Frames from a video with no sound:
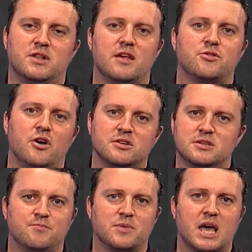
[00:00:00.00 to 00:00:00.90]

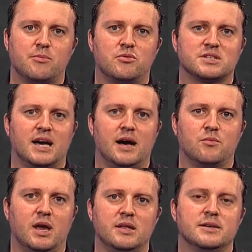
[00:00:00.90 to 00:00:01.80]
Thurston, Cowboys can't
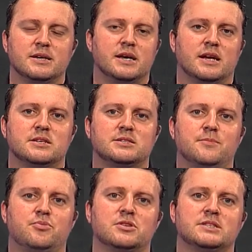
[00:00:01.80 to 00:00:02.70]
win. It's as
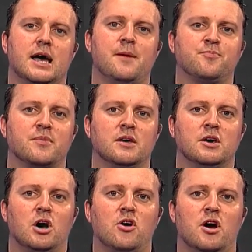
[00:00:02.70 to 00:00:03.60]
simple as that.
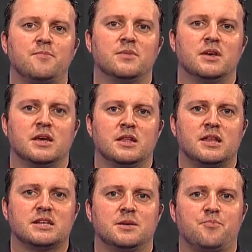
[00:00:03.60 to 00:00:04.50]
All right,
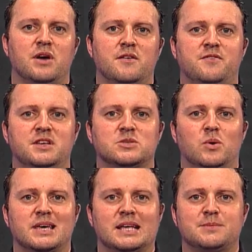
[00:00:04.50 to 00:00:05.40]
that's the preview for this
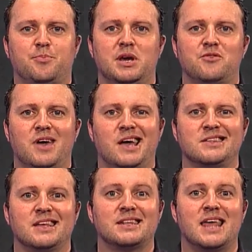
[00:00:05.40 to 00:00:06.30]
weekend split round.
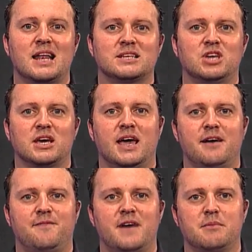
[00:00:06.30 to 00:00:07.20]
Now let's check
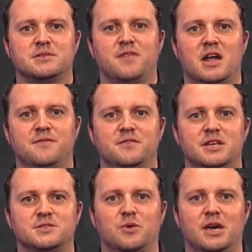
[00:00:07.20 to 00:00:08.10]
out Farmers Flutter for
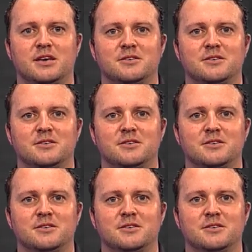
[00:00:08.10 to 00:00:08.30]
this week.